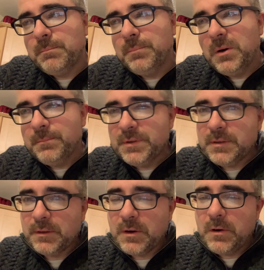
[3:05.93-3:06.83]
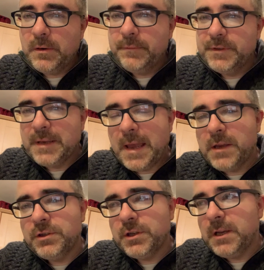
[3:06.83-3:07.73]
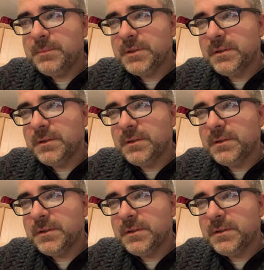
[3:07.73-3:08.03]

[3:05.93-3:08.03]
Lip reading: bumps and curves and S shapes,